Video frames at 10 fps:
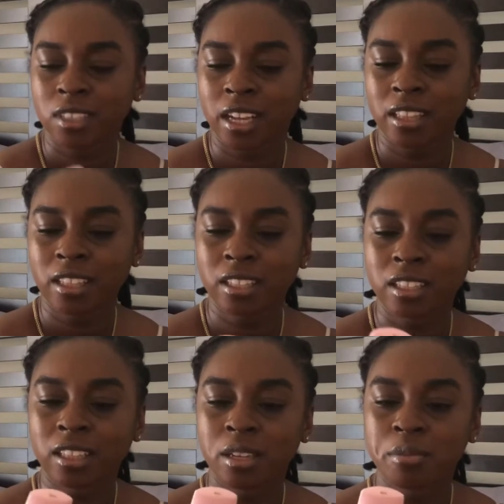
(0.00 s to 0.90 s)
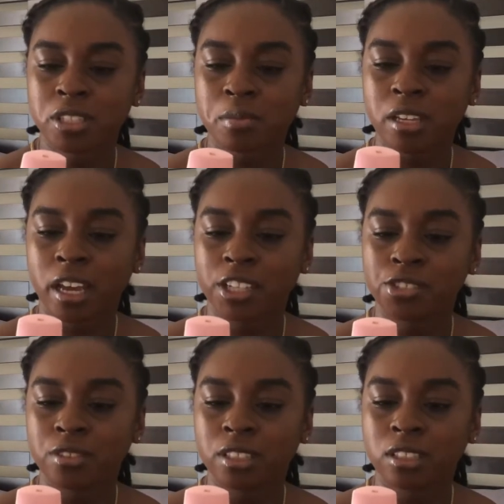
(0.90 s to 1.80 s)
think it claims to be
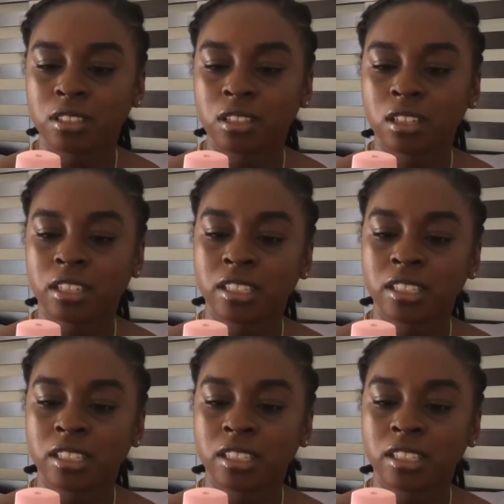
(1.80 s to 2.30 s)
hydrating and all that.